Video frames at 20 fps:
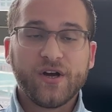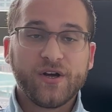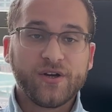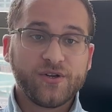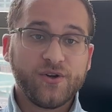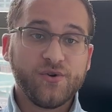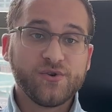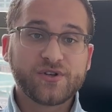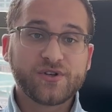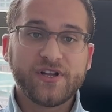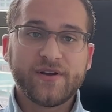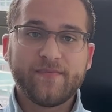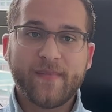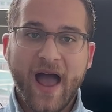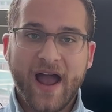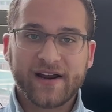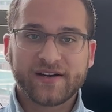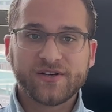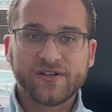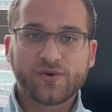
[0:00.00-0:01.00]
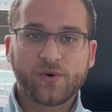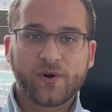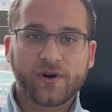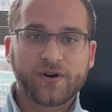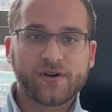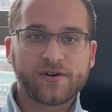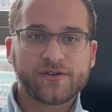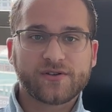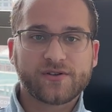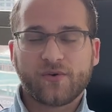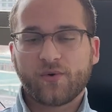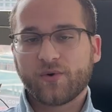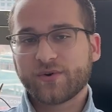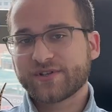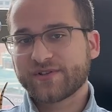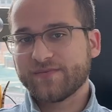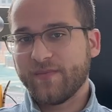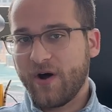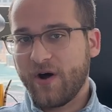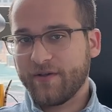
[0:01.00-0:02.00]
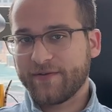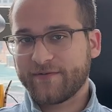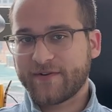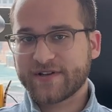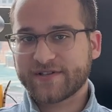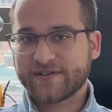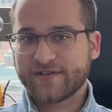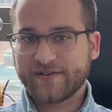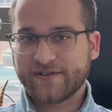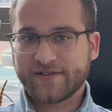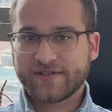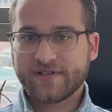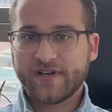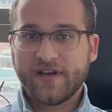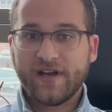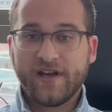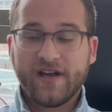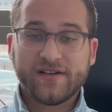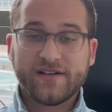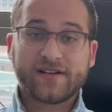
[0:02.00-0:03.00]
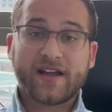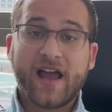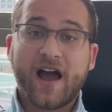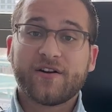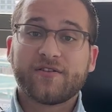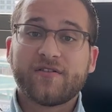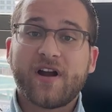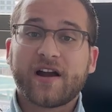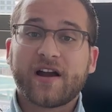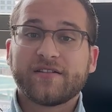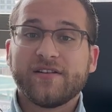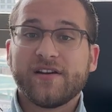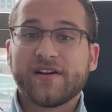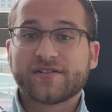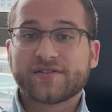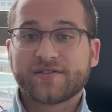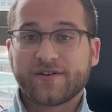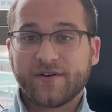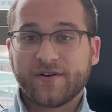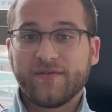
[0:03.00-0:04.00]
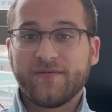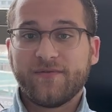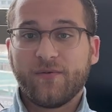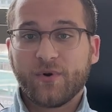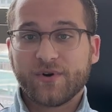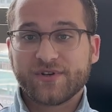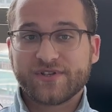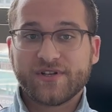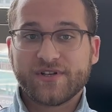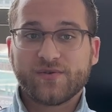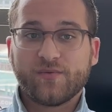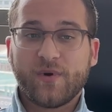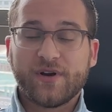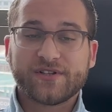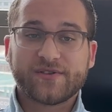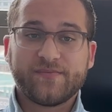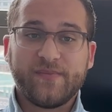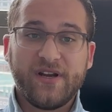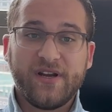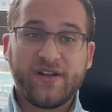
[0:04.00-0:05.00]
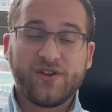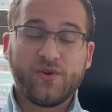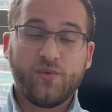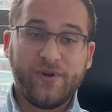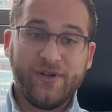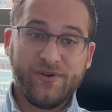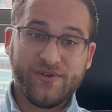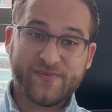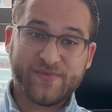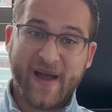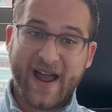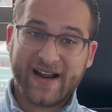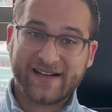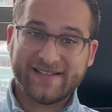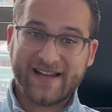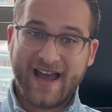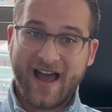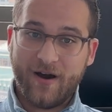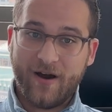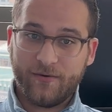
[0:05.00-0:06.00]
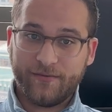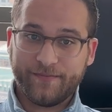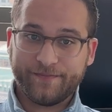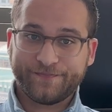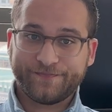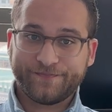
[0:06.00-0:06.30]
usually magnetorquers or small thrusters, to counteract the external forces while spinning the wheels back down.